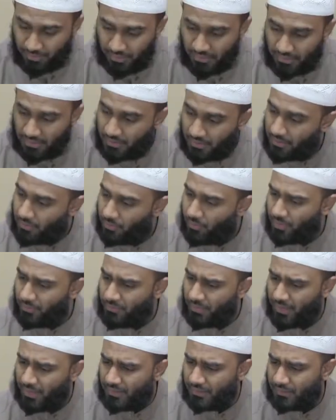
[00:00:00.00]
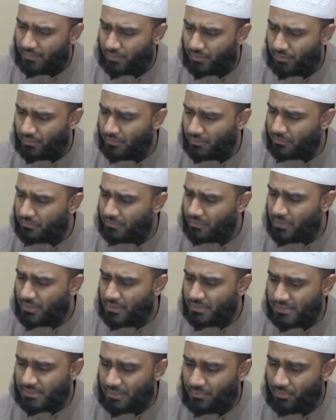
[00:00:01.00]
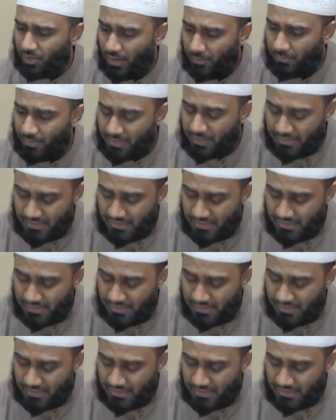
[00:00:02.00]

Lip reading: right? One man, say Muhammad,